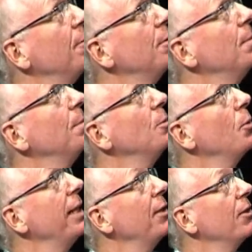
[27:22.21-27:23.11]
from
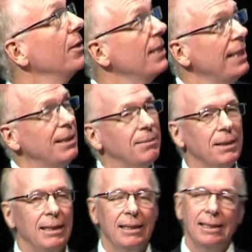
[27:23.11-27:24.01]
2013.
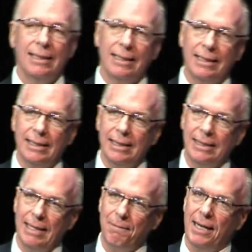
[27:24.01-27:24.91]

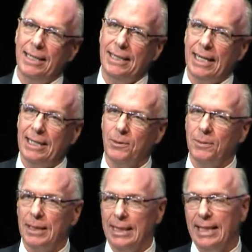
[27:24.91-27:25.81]
I find
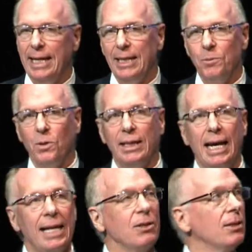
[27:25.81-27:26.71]
the Canadian one
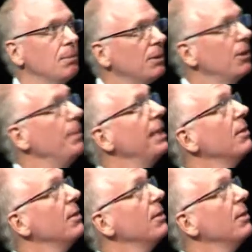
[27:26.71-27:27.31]
has, to me,